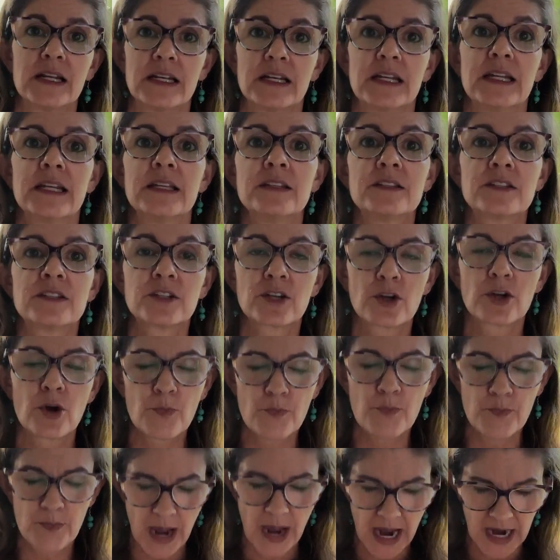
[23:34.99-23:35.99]
Needs to go
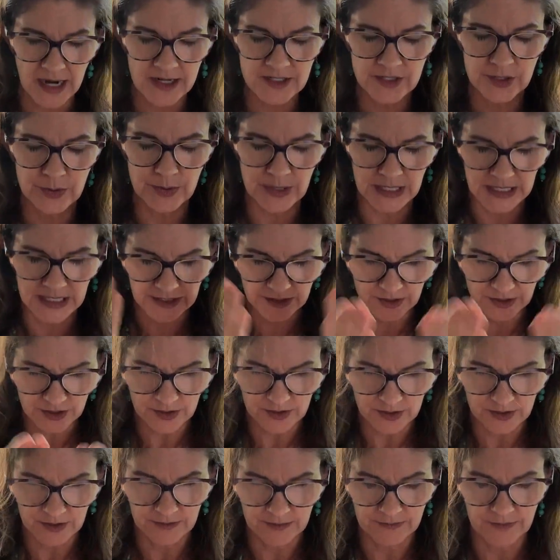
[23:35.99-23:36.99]
back to
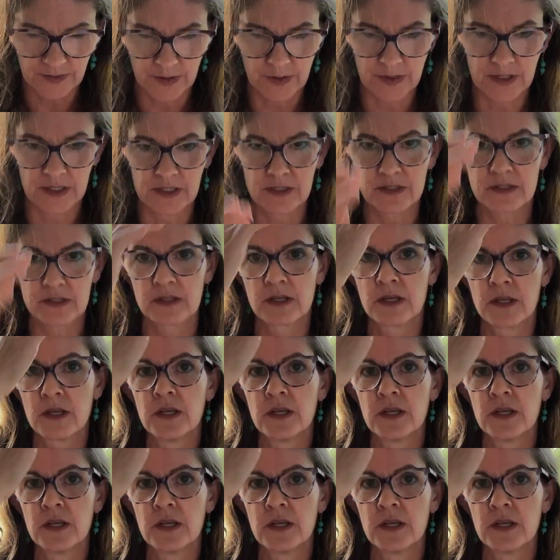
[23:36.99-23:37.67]
internal focus.